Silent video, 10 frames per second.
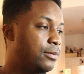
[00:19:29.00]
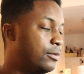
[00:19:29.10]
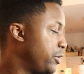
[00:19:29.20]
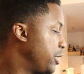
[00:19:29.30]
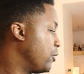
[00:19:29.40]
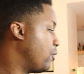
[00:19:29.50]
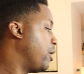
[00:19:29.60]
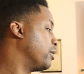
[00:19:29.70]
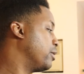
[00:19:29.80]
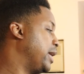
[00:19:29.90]
Drink your
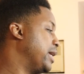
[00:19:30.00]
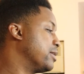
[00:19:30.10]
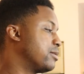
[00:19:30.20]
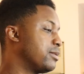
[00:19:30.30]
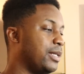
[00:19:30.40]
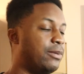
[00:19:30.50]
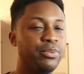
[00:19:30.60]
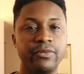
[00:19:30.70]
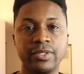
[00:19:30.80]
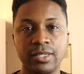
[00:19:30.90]
water as
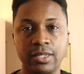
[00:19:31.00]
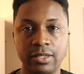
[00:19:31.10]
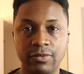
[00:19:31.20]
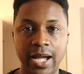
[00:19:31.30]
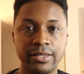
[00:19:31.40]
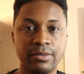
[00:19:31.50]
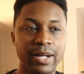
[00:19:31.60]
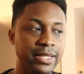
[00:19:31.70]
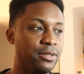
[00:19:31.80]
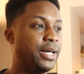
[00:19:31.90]
previously advised by
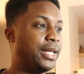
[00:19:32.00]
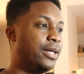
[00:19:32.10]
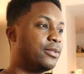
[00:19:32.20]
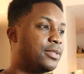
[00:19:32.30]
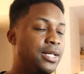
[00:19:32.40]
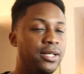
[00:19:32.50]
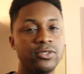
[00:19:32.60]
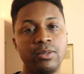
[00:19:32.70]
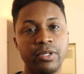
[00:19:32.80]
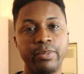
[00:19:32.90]
somebody else. So
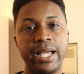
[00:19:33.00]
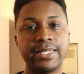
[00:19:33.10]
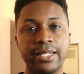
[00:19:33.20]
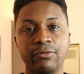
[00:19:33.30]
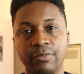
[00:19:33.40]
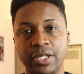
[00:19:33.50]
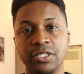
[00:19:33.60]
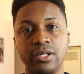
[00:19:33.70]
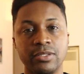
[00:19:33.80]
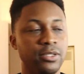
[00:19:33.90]
I'm going to pass that information
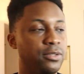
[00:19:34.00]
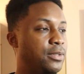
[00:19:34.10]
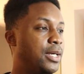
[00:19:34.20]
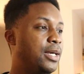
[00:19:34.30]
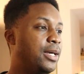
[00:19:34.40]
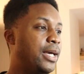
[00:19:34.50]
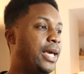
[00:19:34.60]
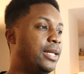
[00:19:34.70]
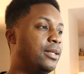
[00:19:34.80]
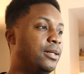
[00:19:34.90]
on to you.
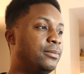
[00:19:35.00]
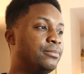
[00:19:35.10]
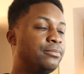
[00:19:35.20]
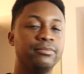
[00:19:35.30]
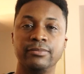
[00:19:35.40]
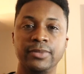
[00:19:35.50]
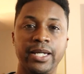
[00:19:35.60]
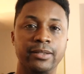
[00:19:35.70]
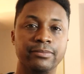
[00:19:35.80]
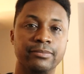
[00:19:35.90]
And
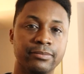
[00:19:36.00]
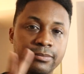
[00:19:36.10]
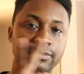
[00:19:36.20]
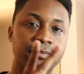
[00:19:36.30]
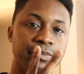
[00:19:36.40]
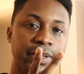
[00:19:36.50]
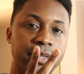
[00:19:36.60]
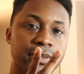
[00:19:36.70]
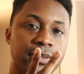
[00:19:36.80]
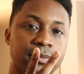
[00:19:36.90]

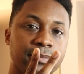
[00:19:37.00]
peace.